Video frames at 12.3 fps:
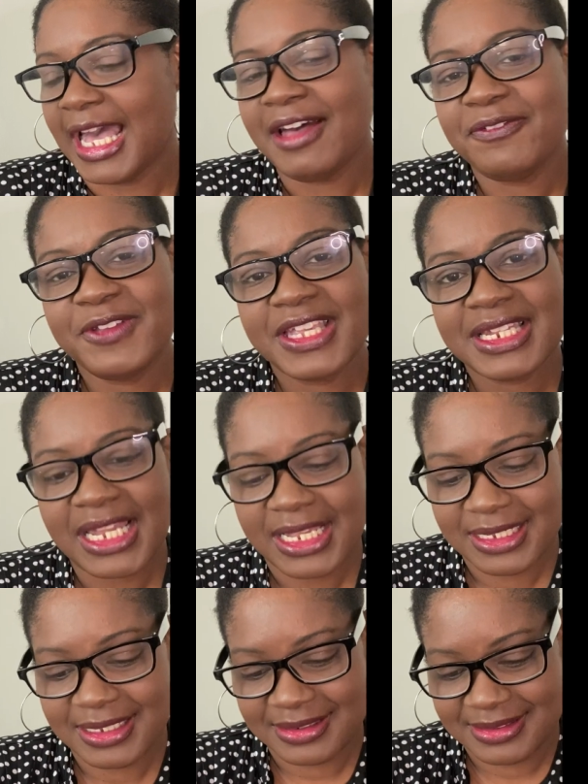I feel
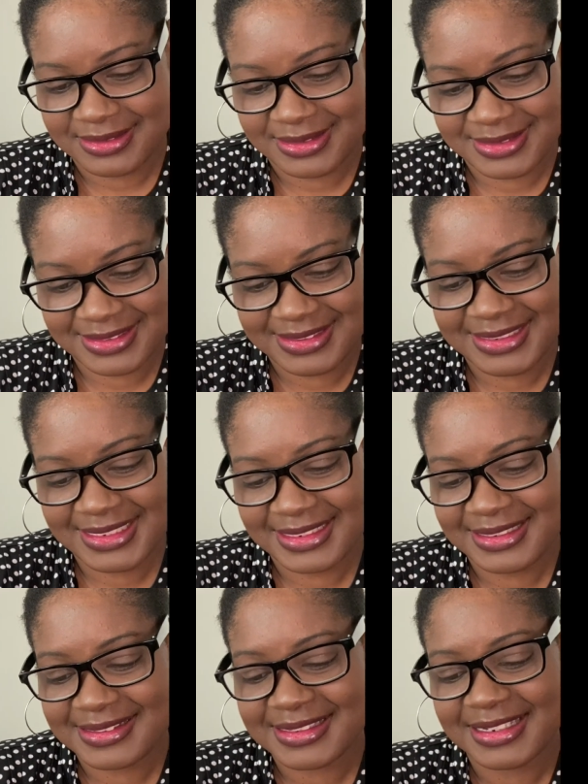like she
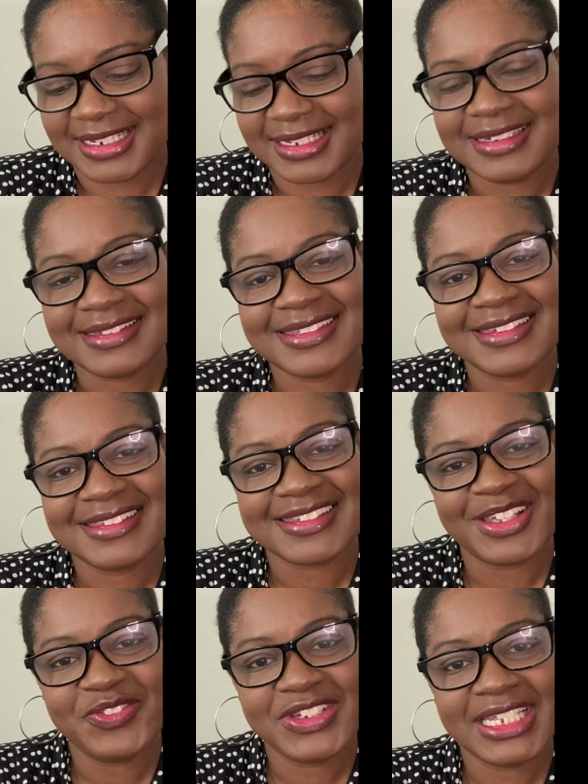is connected to this
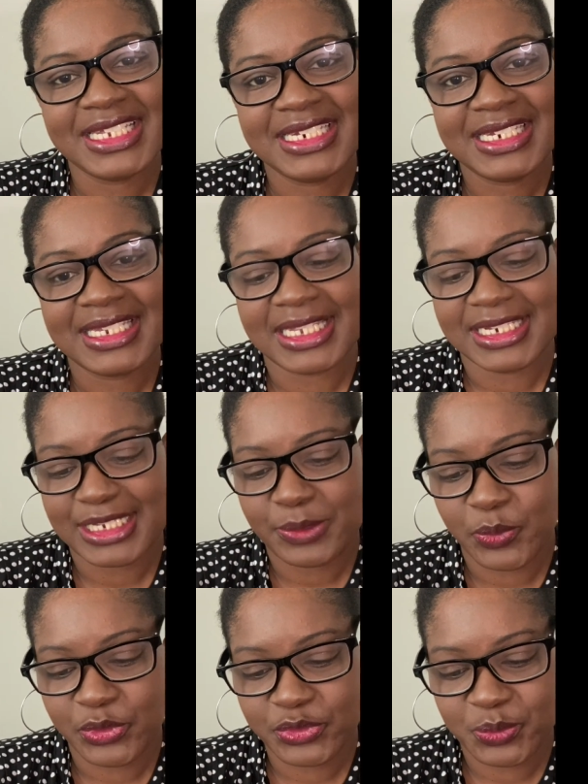other lady that I
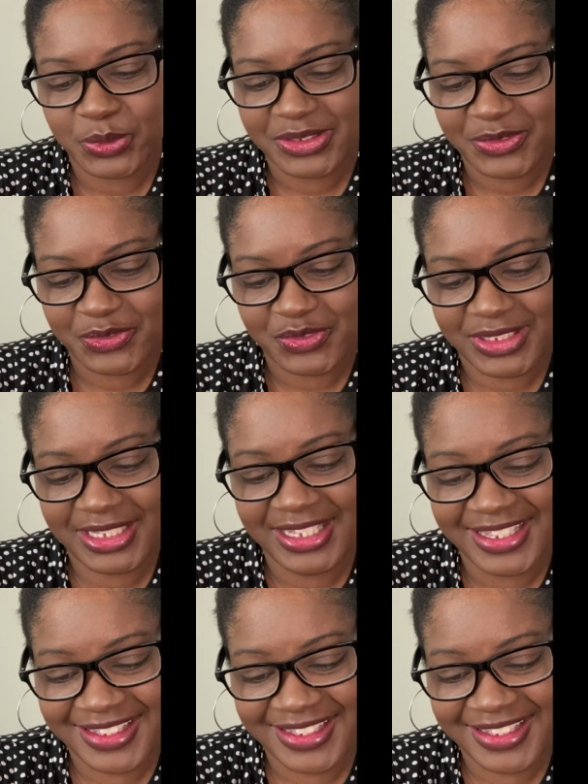networked with.